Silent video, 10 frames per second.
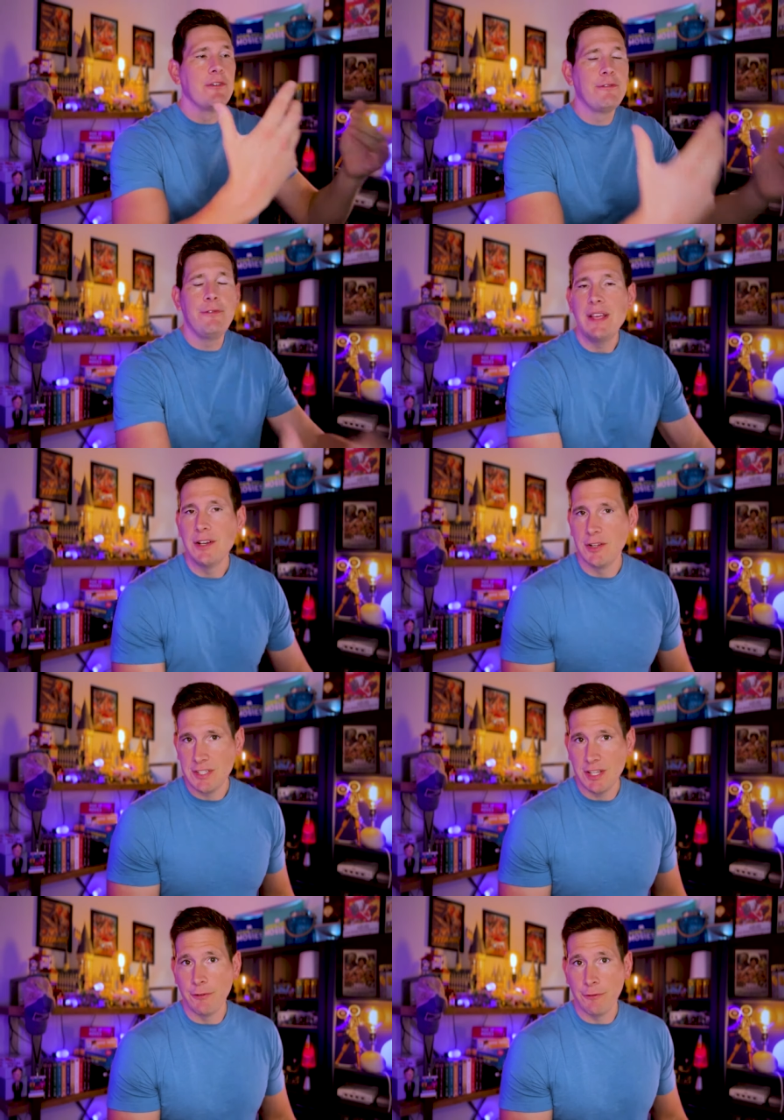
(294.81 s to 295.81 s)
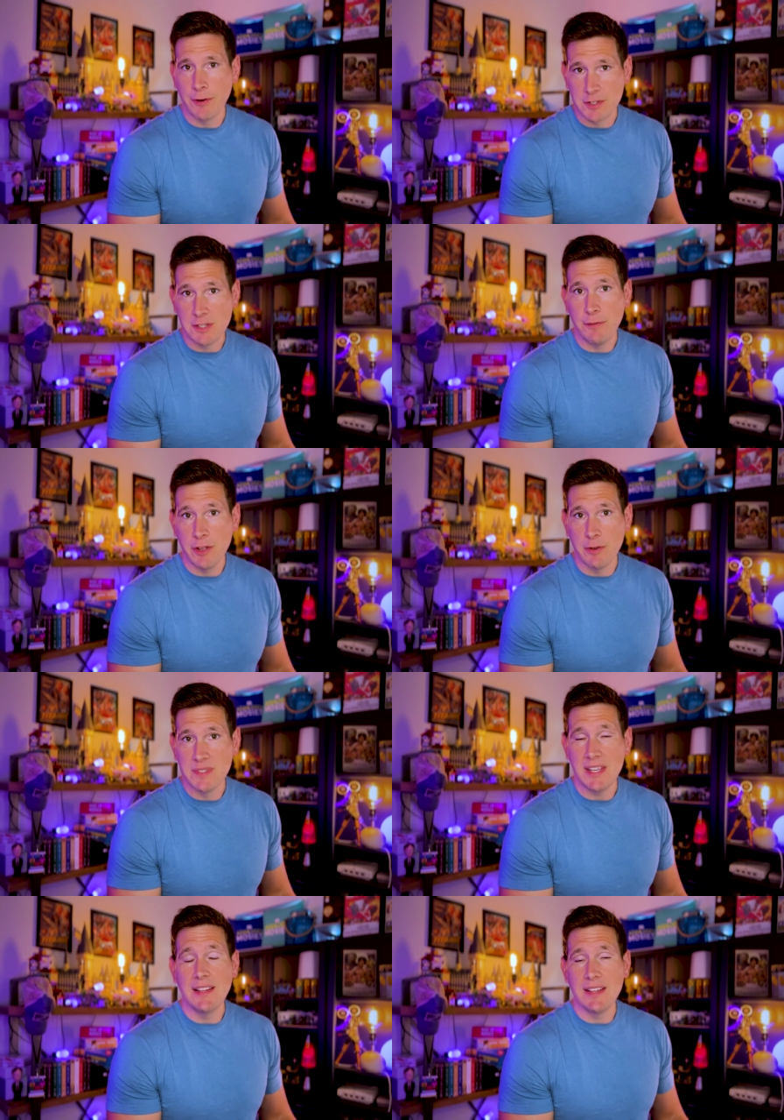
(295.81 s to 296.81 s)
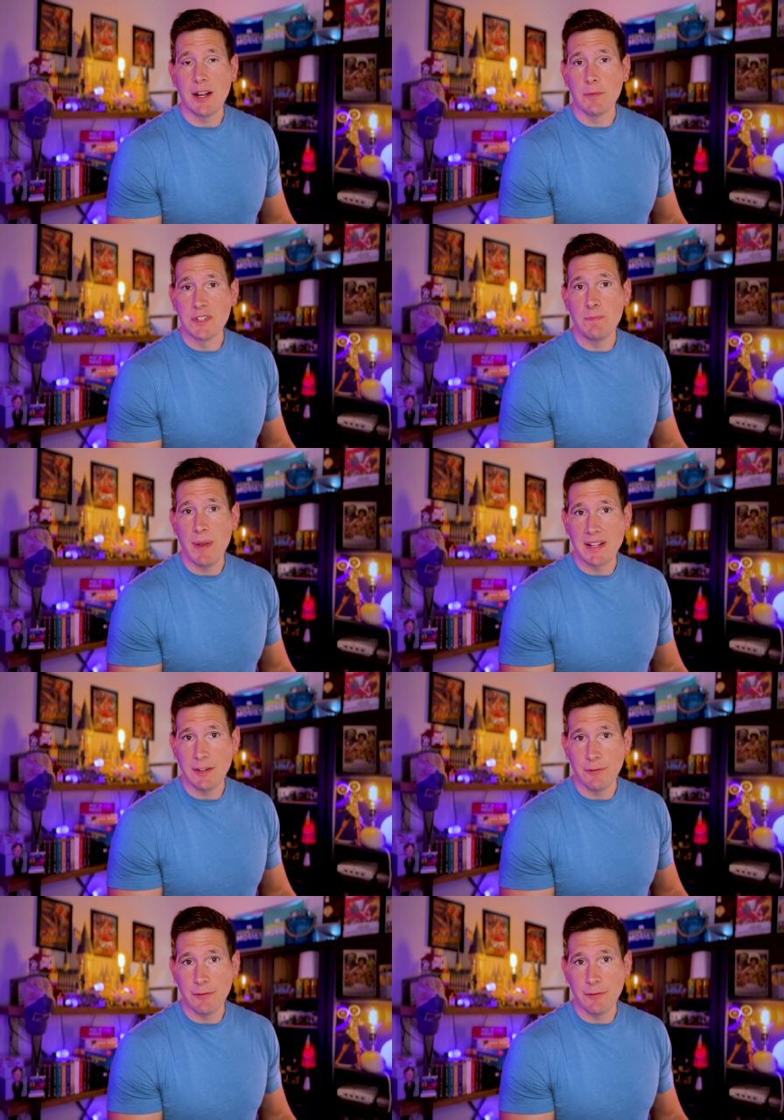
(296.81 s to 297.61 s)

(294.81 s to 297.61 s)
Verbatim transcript: feel to the first films in their respected